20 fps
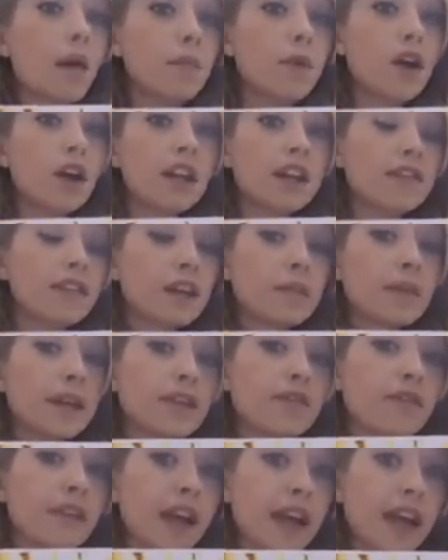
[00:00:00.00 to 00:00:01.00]
I'm not even a
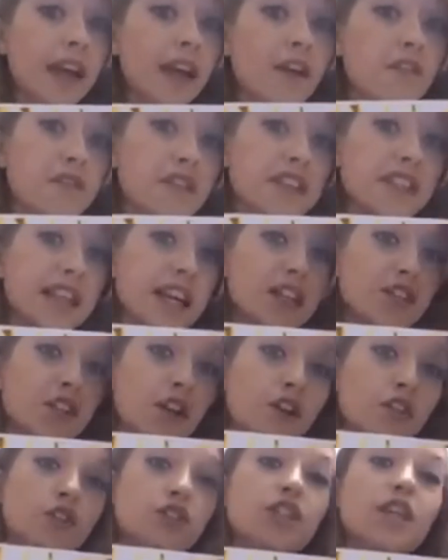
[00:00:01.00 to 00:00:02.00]
big fan of the scent
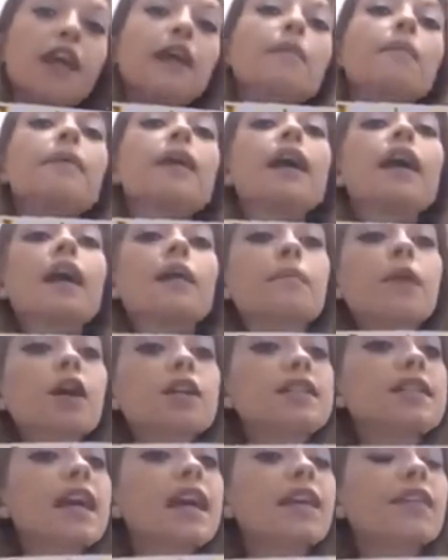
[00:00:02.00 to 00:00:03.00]
Jungle Jam. I'm
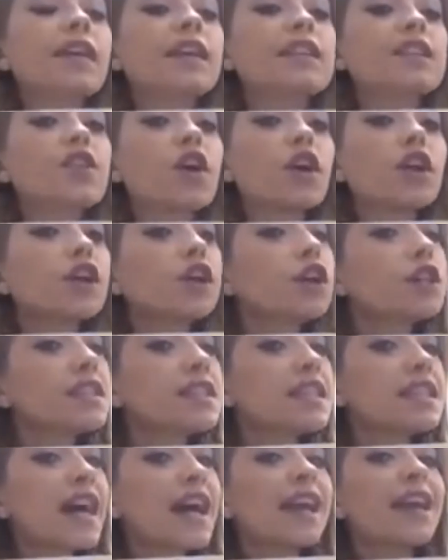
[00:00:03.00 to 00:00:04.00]
not saying that it's not a
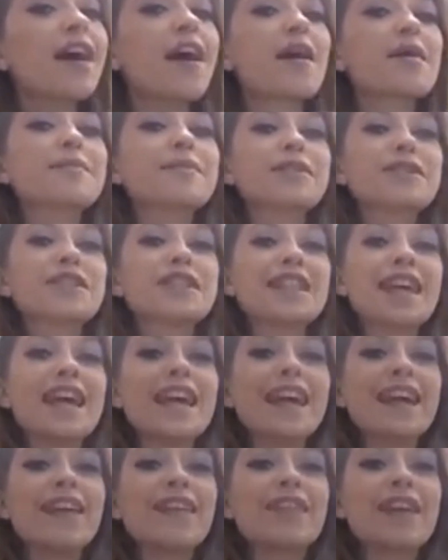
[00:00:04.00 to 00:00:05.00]
good scent. I'm just
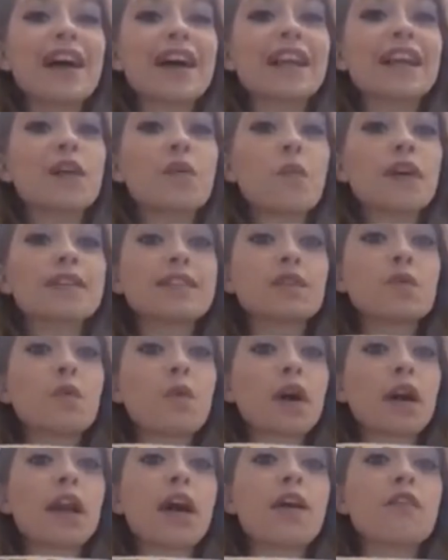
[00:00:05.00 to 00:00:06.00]
saying that it wasn't
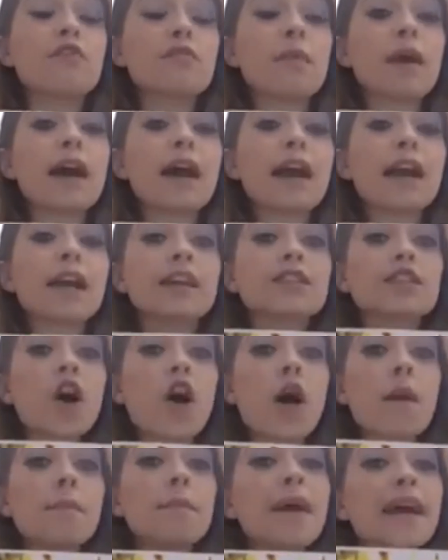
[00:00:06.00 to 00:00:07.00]
one of my
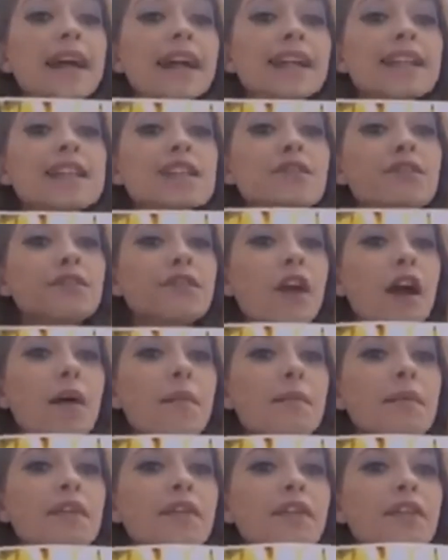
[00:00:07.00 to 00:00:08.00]
top picks
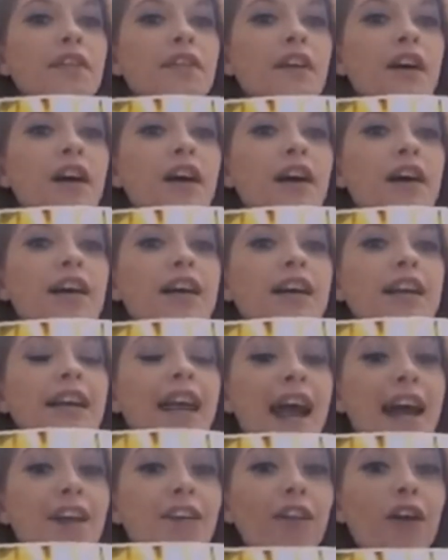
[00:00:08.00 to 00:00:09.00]
from the
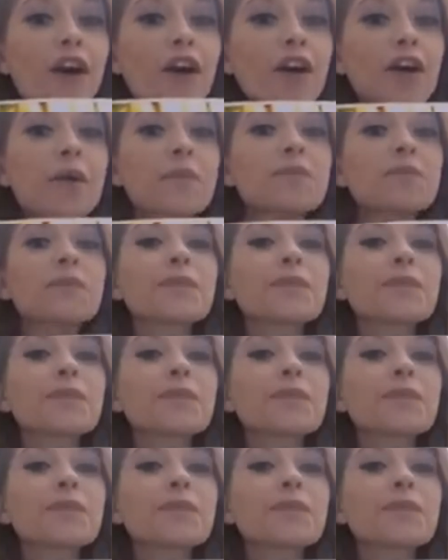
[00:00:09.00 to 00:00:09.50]
catalog.